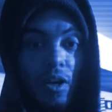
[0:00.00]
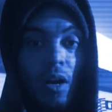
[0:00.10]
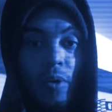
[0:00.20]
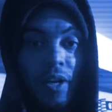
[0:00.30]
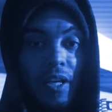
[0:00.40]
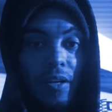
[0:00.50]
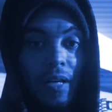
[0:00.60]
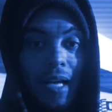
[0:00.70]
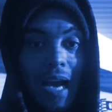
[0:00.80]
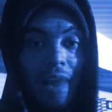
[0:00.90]
Car went 1.5
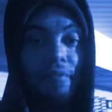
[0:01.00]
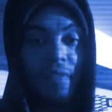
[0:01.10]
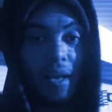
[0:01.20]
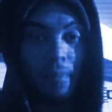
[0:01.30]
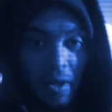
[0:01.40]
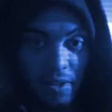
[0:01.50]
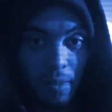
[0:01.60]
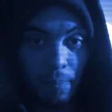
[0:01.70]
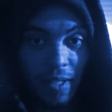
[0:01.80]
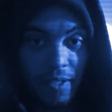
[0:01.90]
years, then I melted
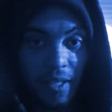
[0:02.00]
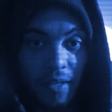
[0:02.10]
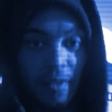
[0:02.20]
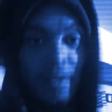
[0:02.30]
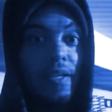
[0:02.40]
a piston.